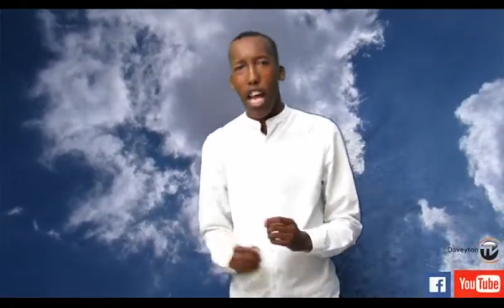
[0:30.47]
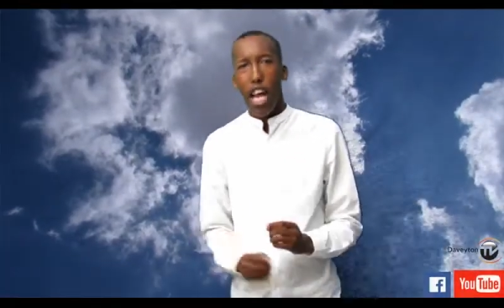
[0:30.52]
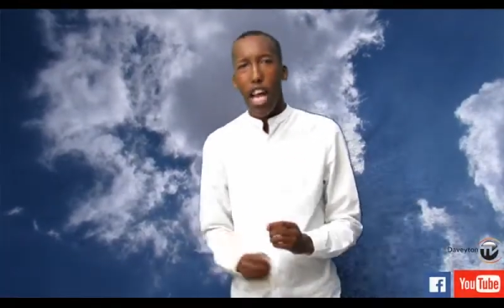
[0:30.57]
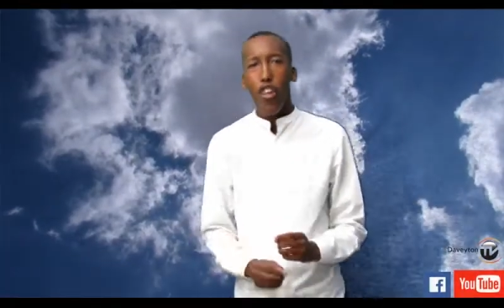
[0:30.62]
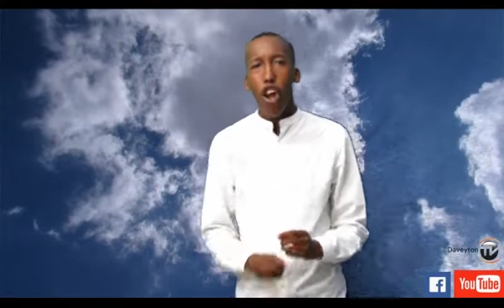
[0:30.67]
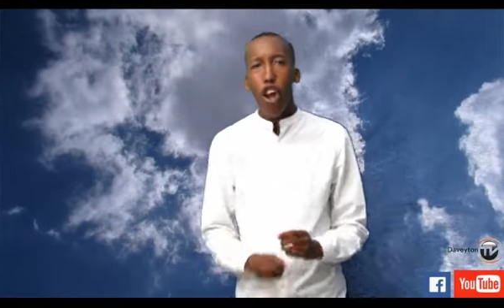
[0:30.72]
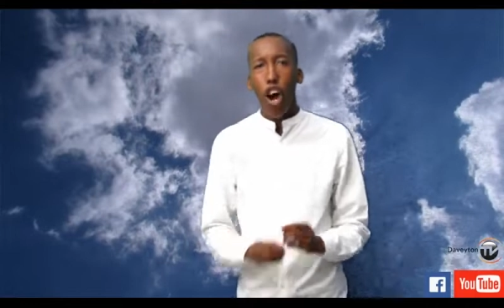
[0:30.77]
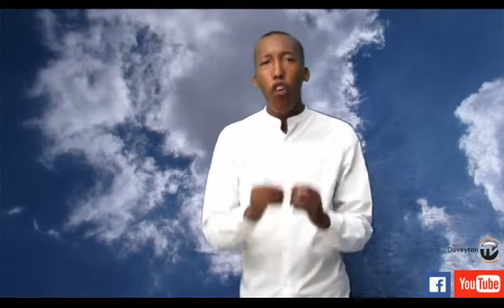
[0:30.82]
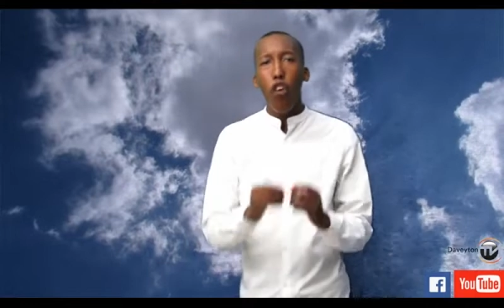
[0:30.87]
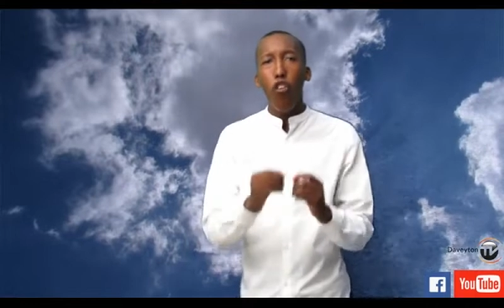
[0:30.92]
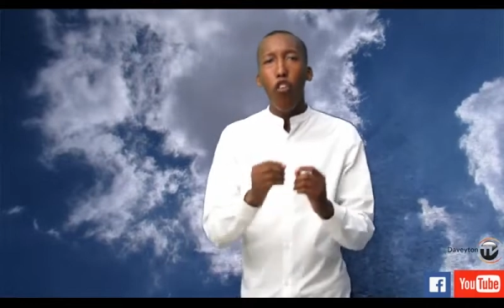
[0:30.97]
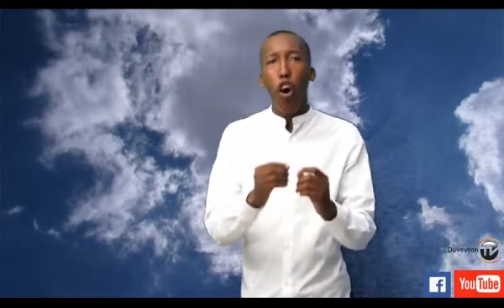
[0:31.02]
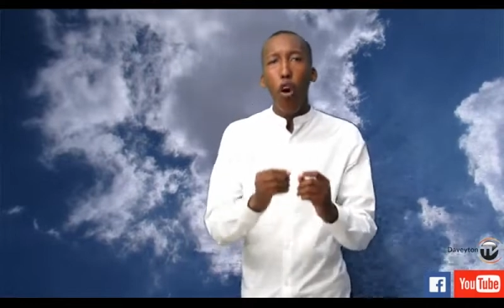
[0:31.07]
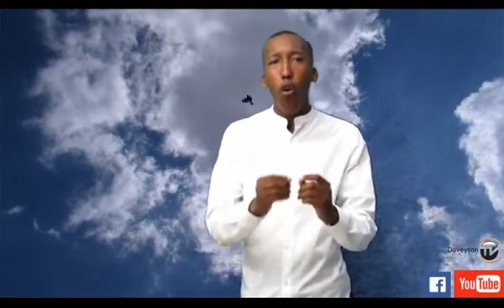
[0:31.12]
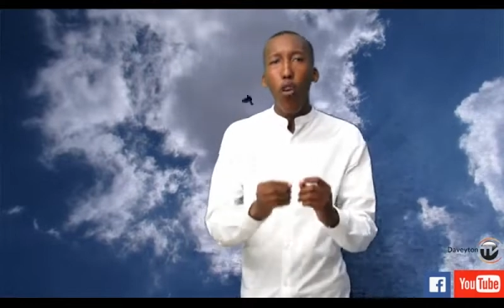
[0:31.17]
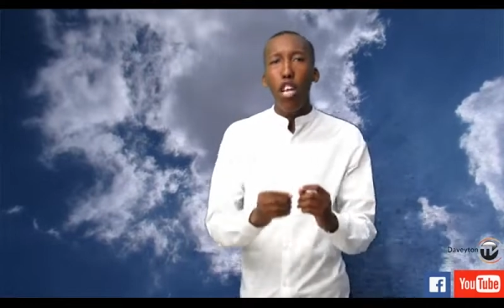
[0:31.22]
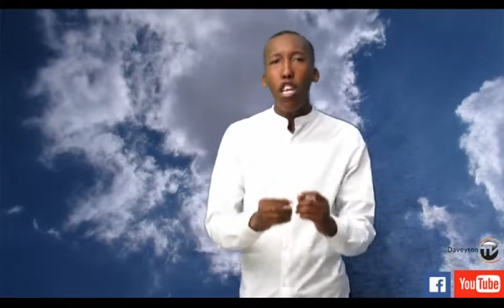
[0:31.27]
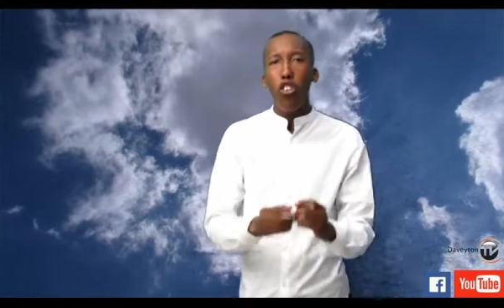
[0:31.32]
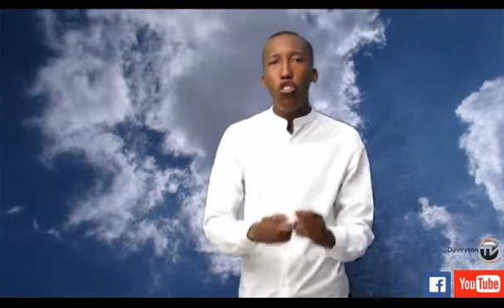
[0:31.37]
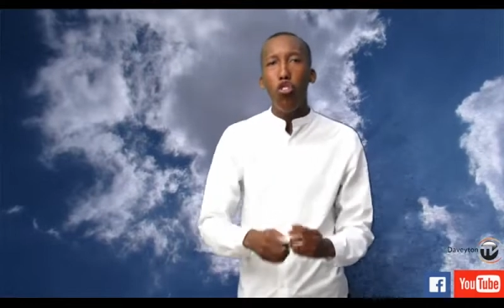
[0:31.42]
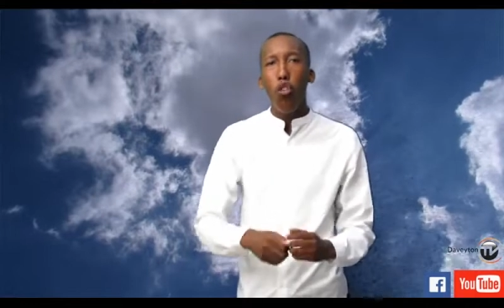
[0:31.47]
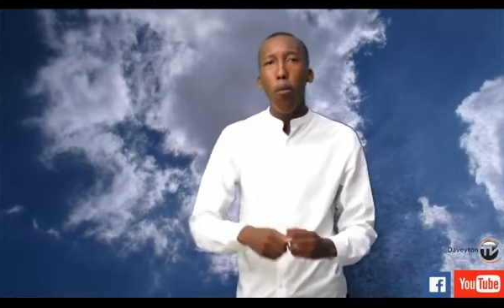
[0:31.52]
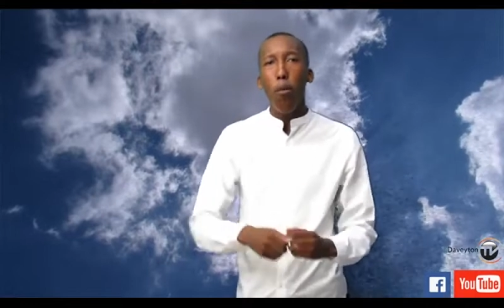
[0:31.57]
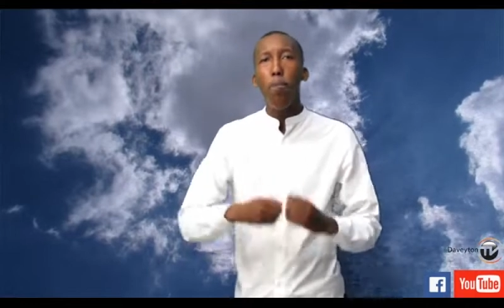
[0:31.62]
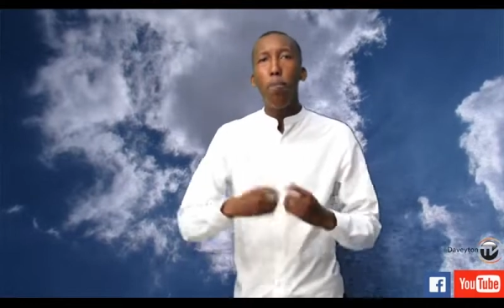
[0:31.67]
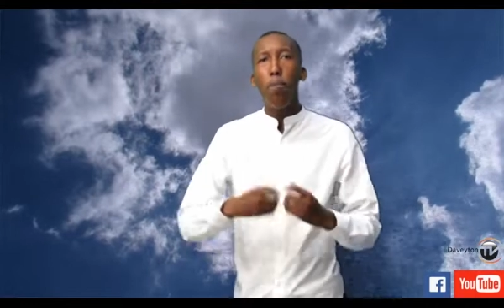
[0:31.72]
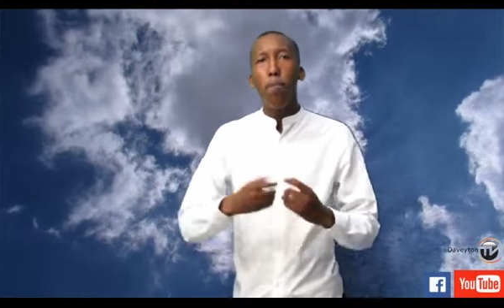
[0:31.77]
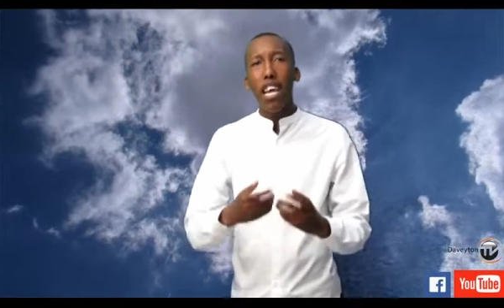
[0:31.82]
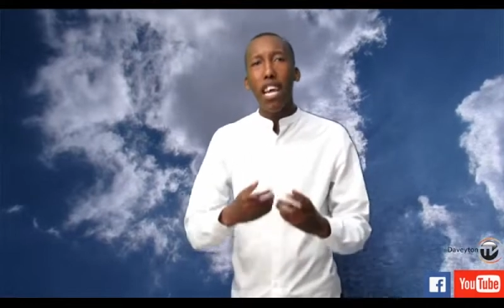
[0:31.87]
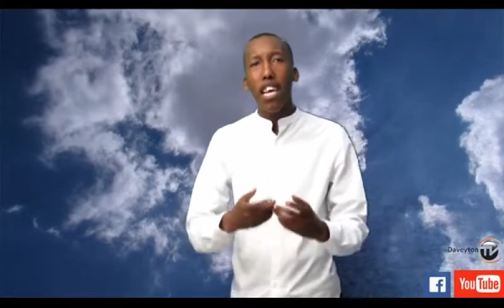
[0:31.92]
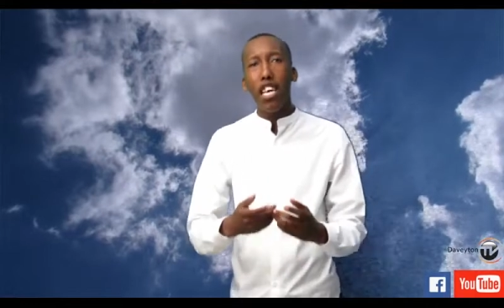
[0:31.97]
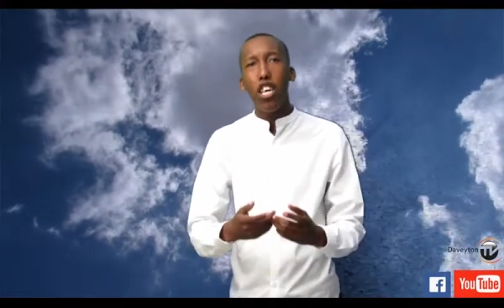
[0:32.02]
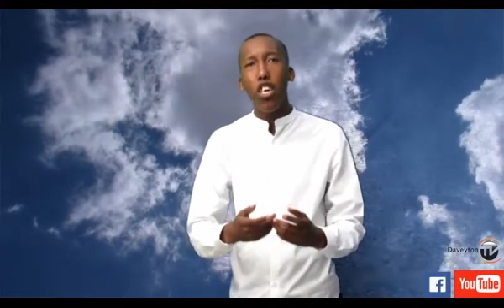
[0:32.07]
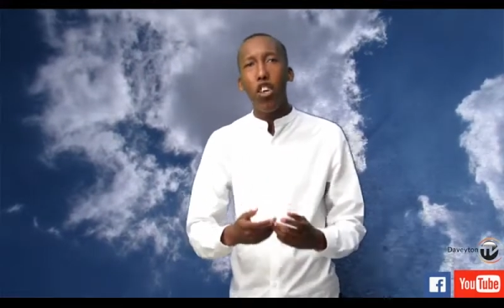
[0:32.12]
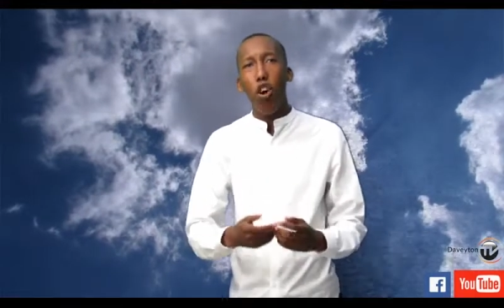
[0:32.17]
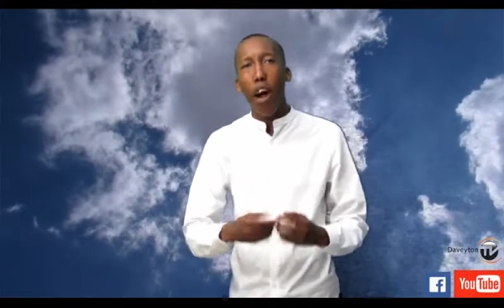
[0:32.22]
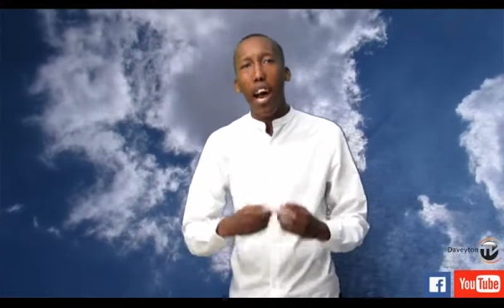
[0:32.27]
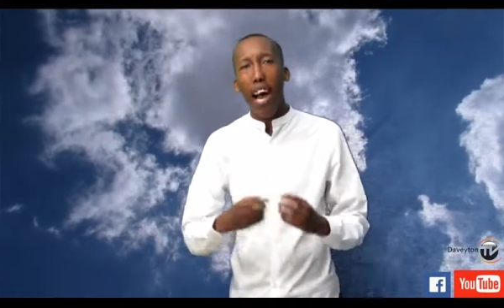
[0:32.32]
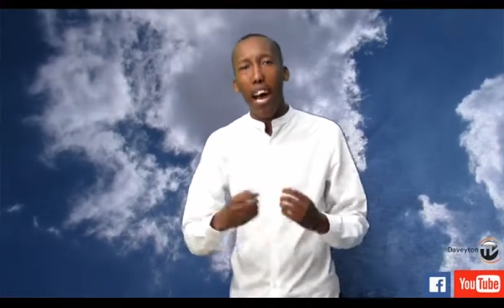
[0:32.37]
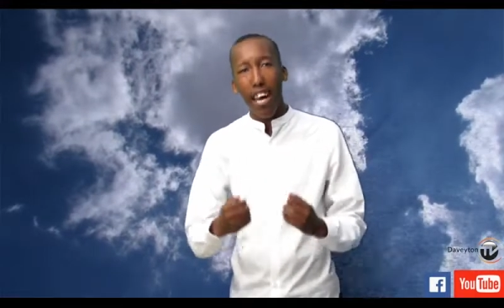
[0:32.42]
Your role is to make
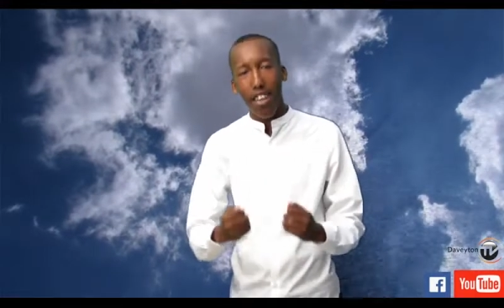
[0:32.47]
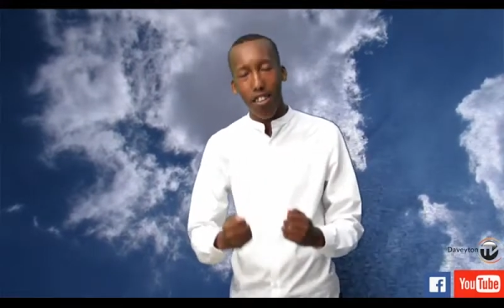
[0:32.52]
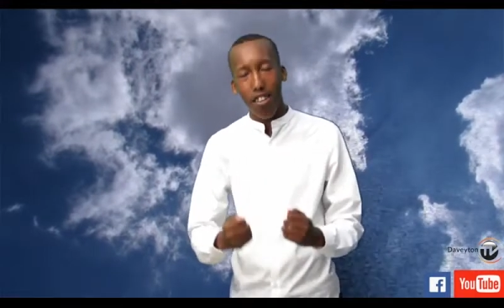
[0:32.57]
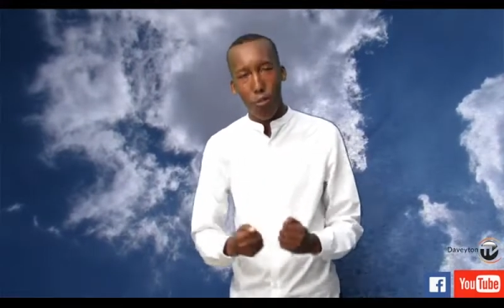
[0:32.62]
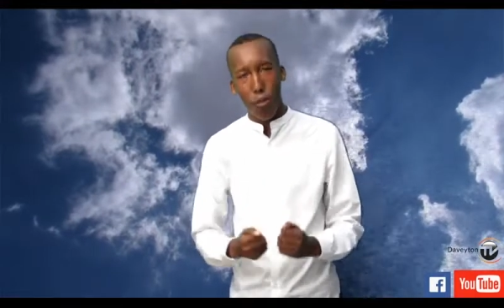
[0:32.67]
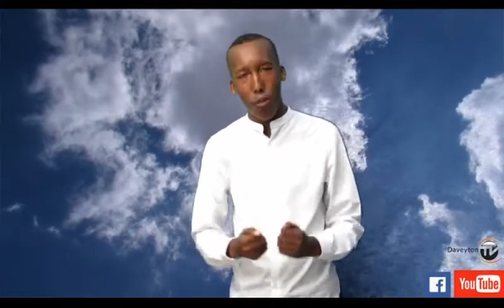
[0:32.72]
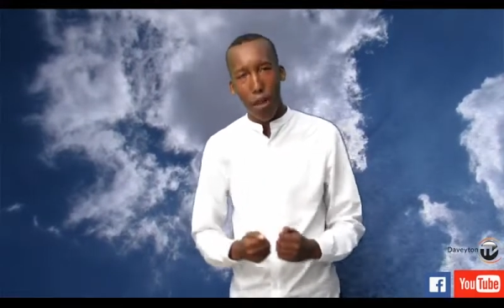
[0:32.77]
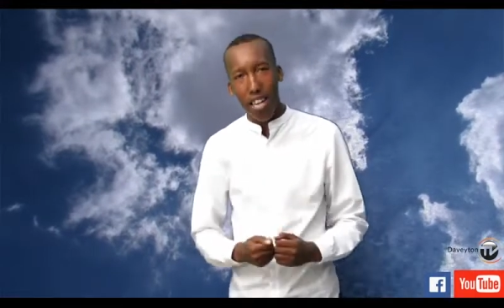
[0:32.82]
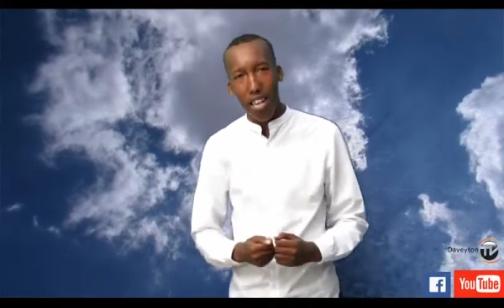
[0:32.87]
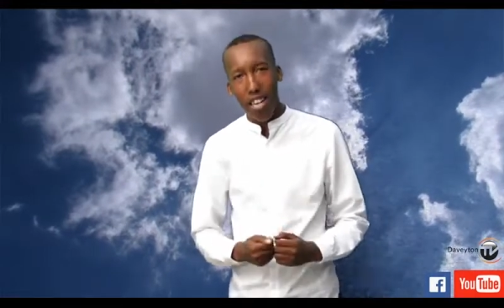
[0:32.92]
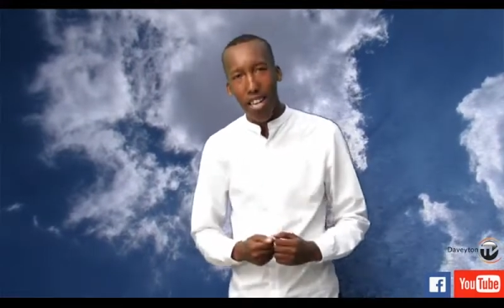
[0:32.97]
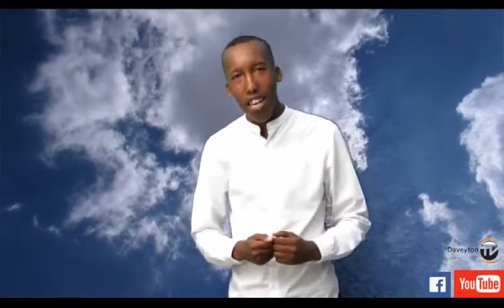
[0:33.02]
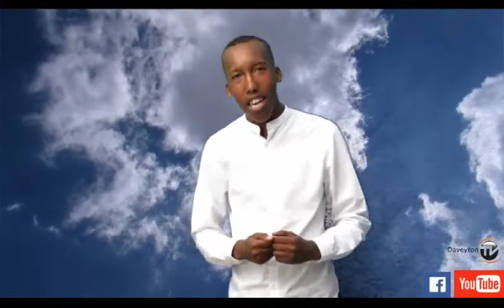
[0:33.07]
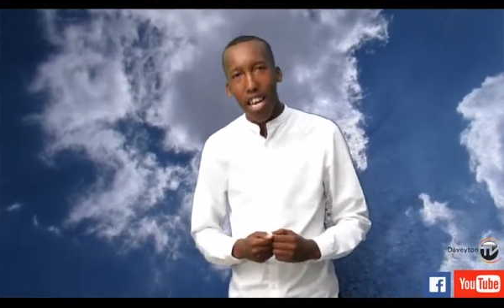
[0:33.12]
your husband